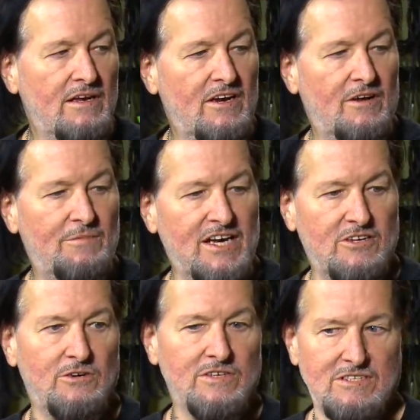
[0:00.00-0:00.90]
You know, by
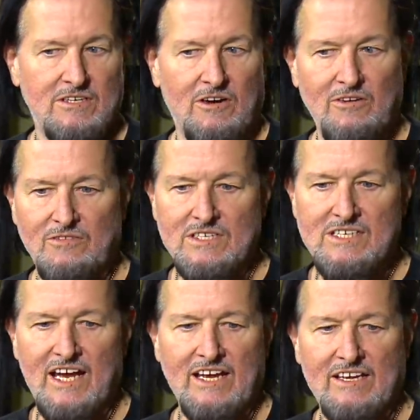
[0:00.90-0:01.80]
doing so, it was
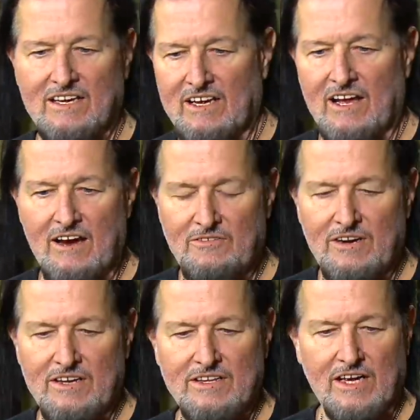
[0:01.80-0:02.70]
like, got
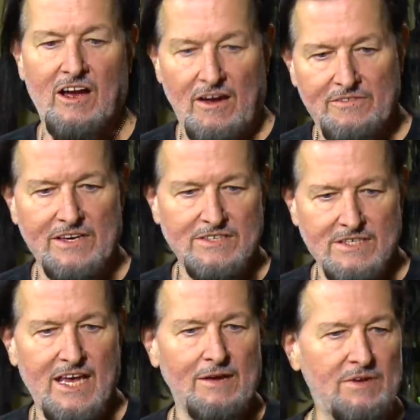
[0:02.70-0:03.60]
rid, the
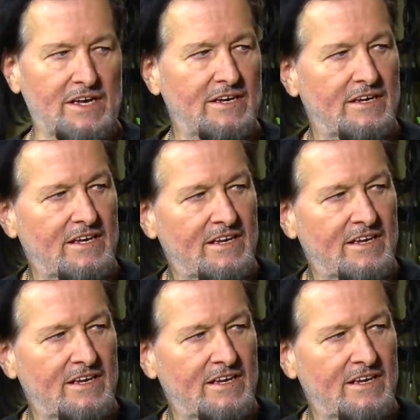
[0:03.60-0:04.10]
confidence came in,